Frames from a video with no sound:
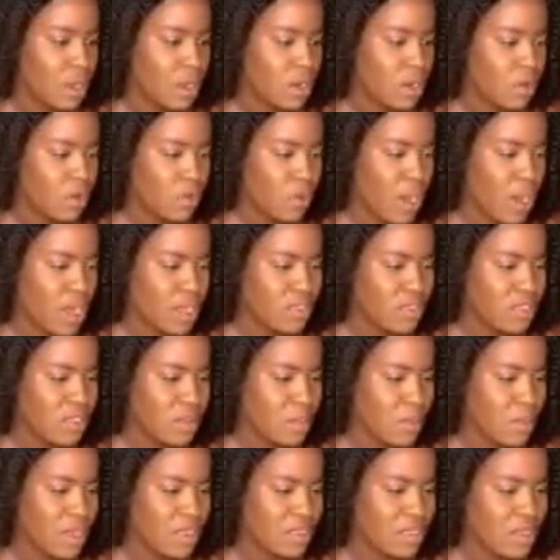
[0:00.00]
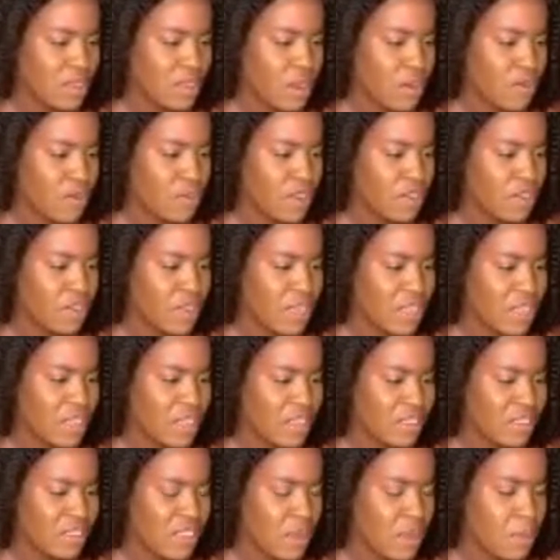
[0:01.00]
Do I see myself living in
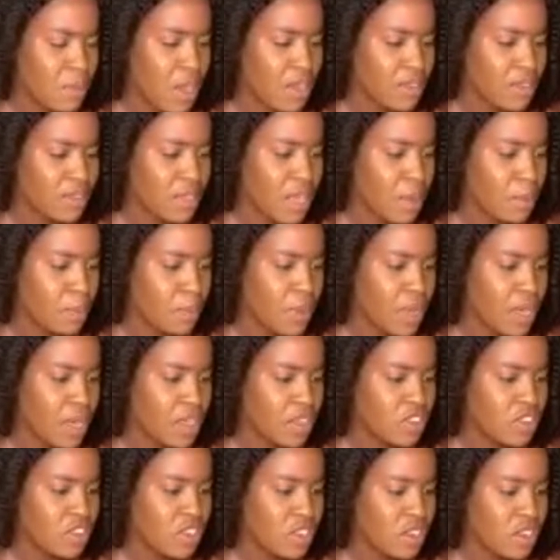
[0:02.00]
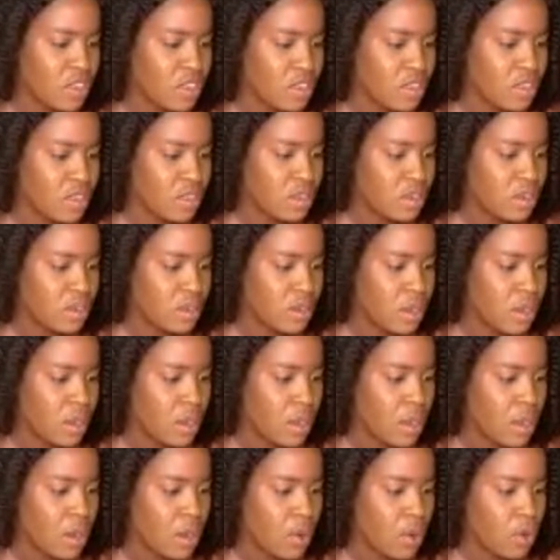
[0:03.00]
the same house I purchased,
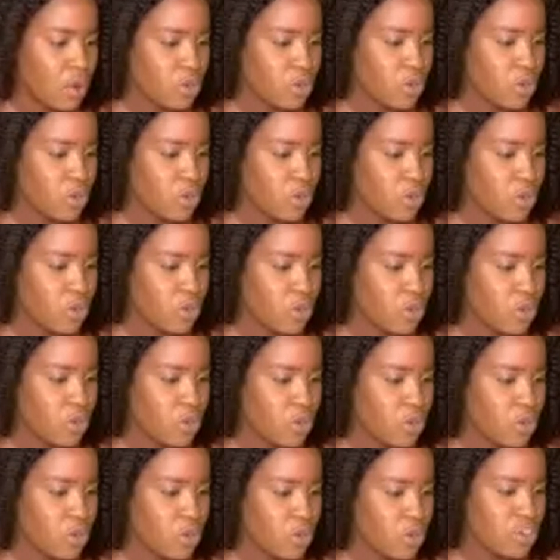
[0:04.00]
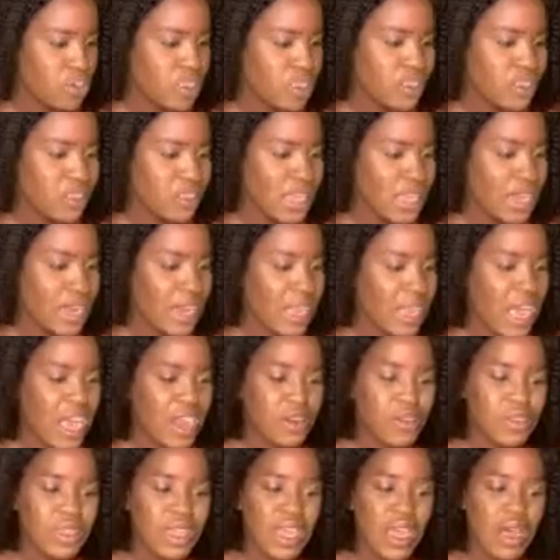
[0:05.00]
or do I think I'll eventually sell it?
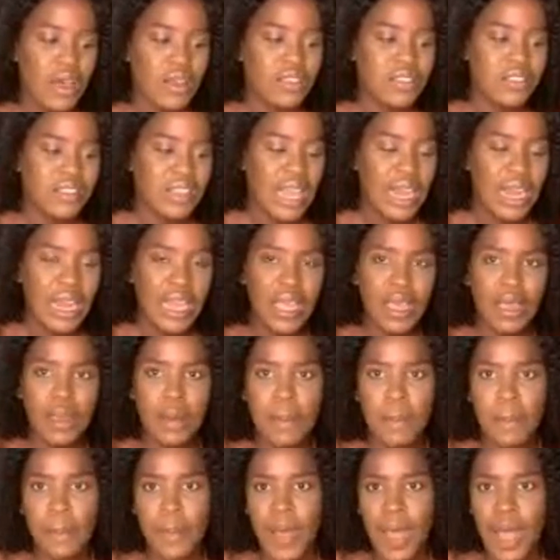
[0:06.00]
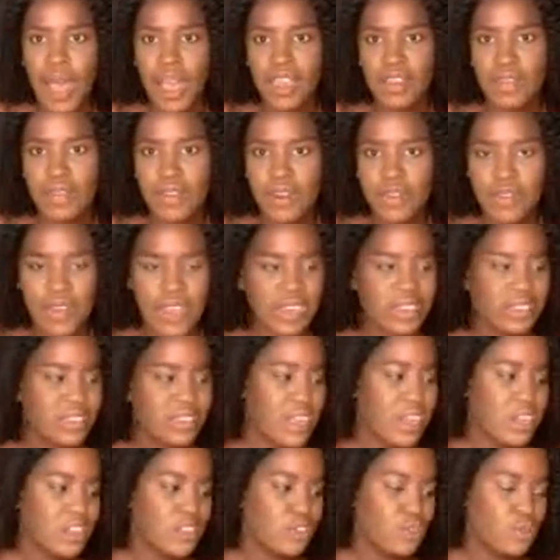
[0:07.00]
I don't think I'll sell it, but even if I
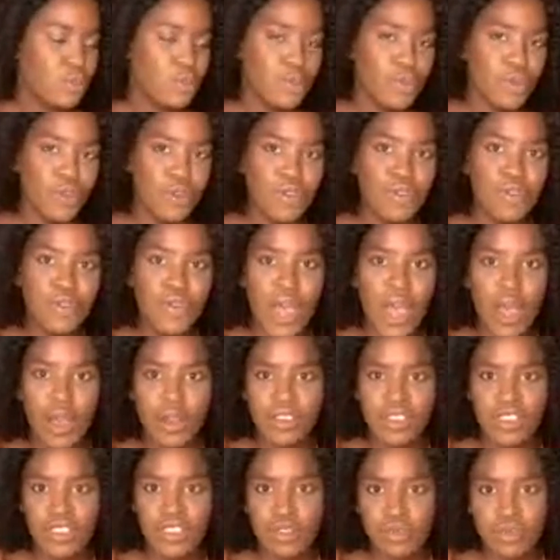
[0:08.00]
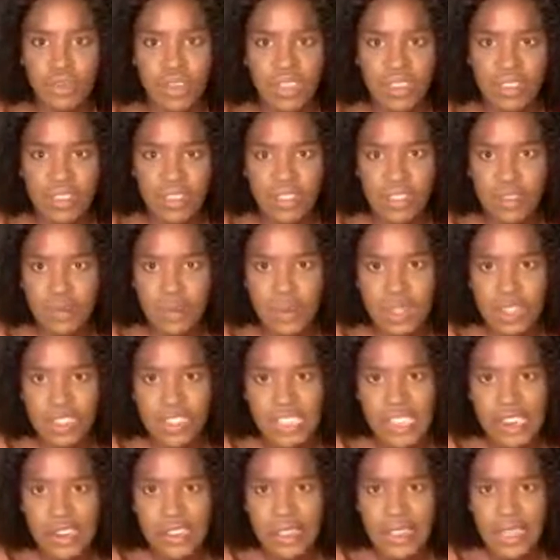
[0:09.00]
decided to move, I'll just rent this
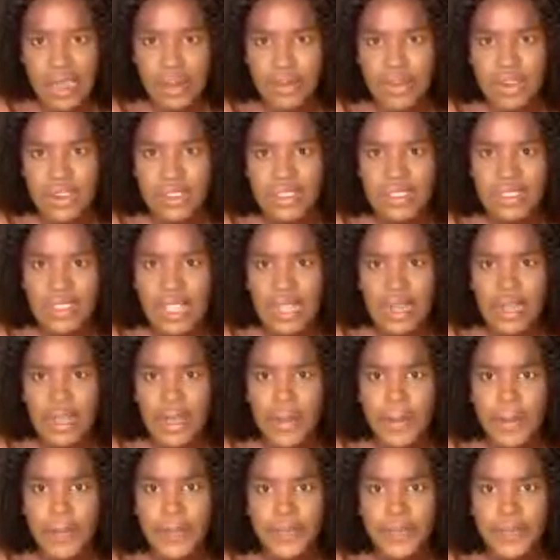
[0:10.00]
place. I don't think I'm going to sell it.